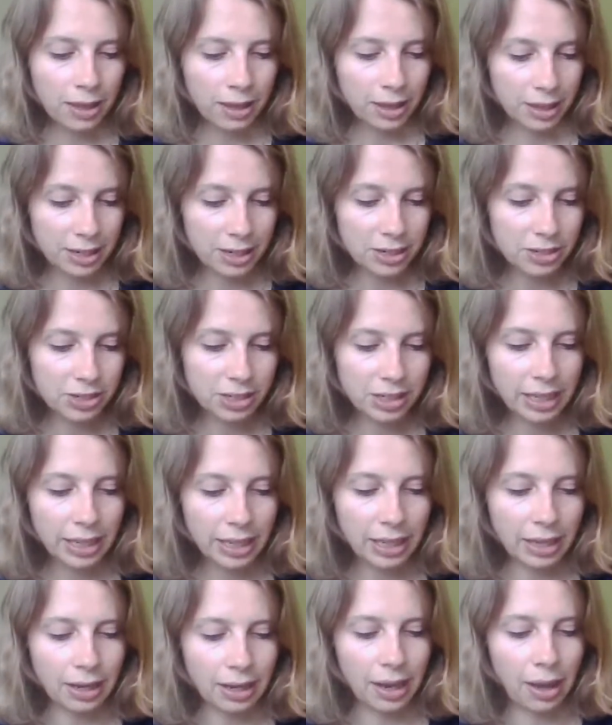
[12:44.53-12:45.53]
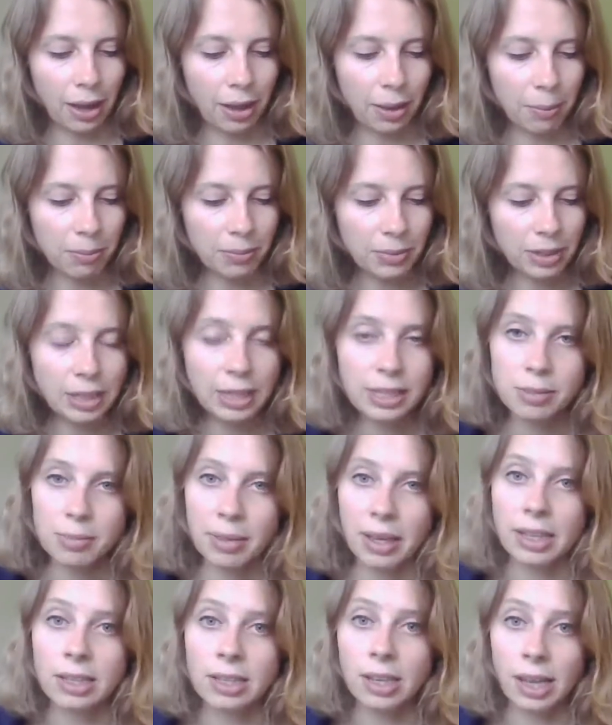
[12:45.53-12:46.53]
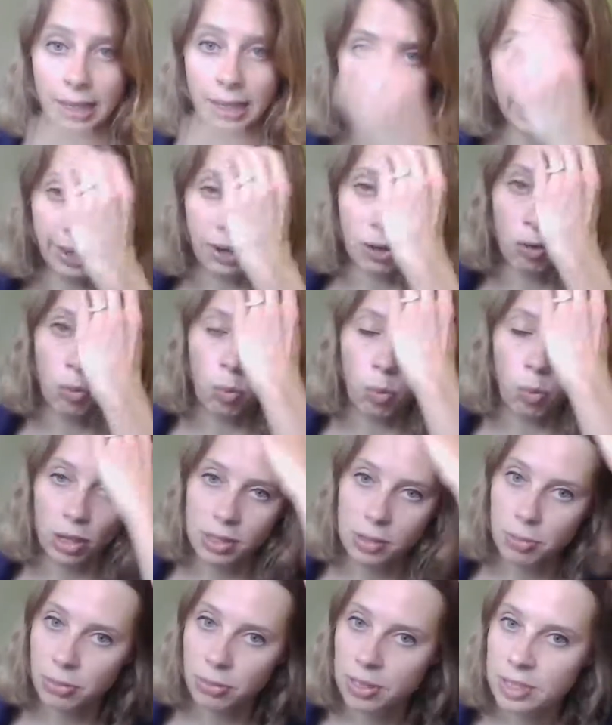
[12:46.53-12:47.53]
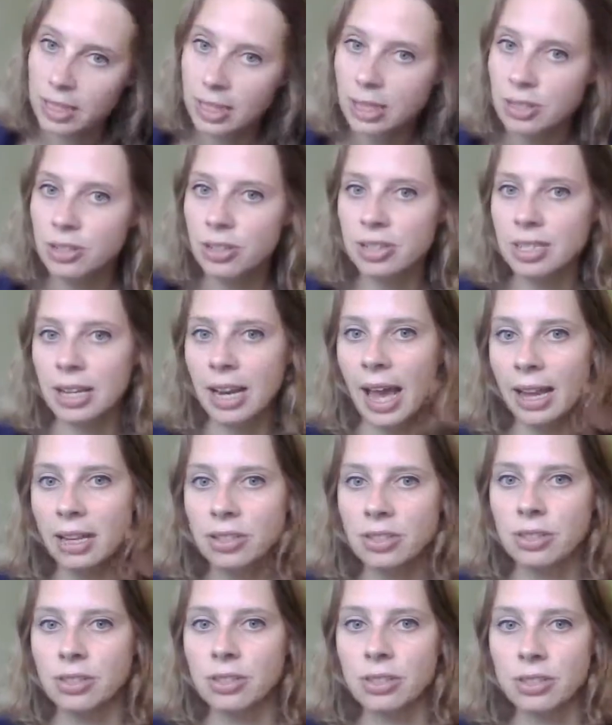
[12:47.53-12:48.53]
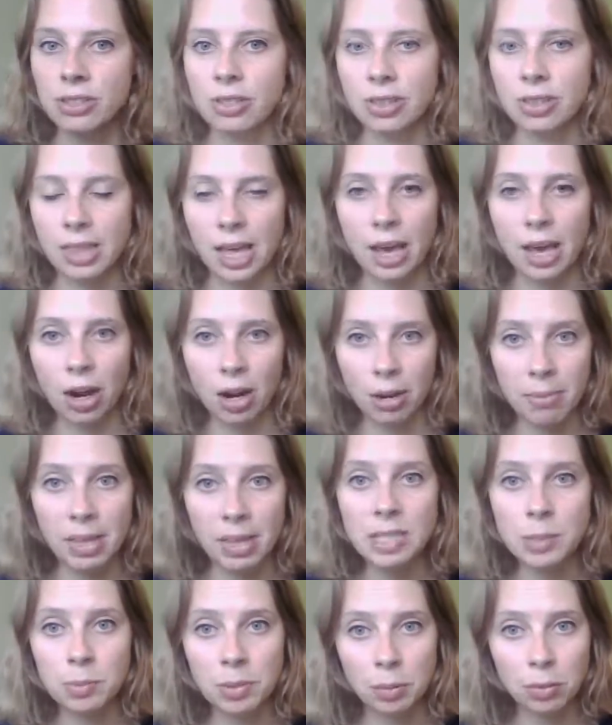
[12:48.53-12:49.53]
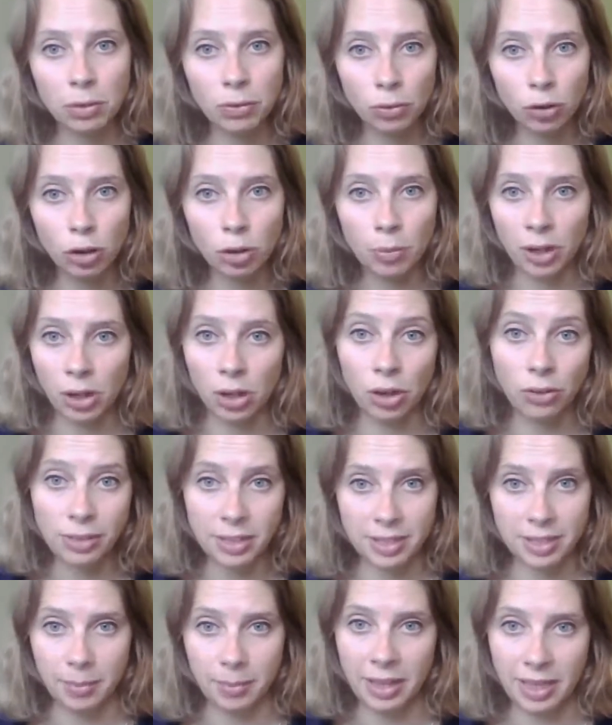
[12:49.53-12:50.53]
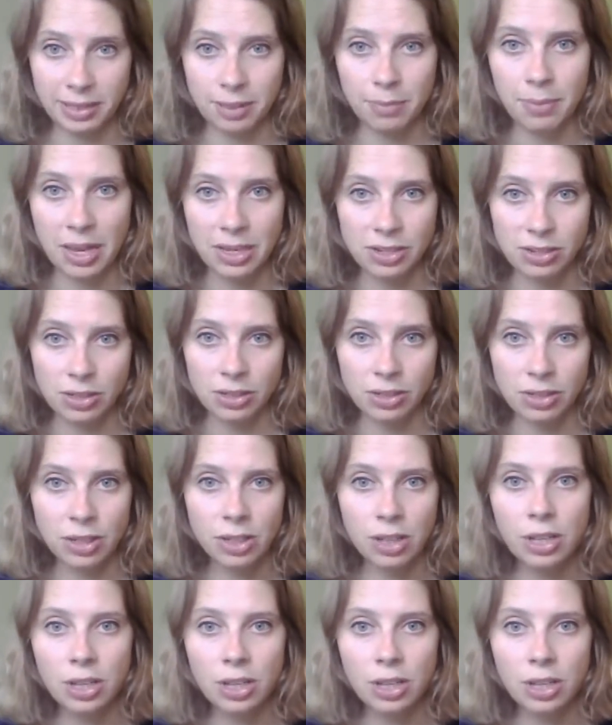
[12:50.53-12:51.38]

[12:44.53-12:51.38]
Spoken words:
Additionally, you need to make clear what procedures and actions they are meant to be performing on the simulated patient.